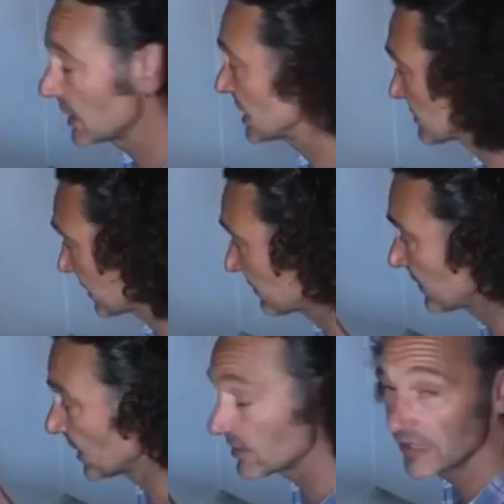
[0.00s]
It's by
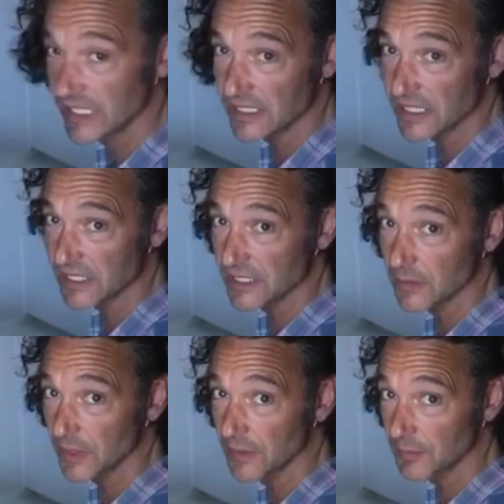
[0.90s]
far easiest
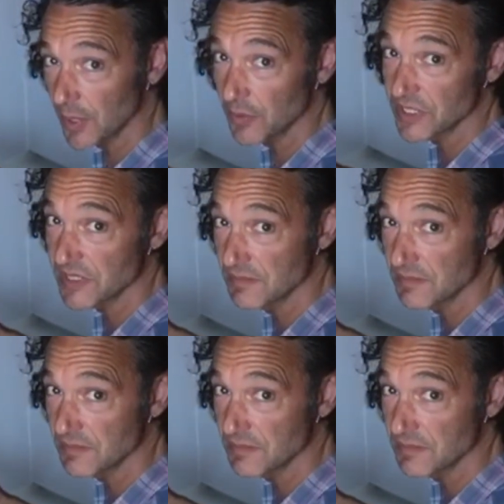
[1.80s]
when the boat is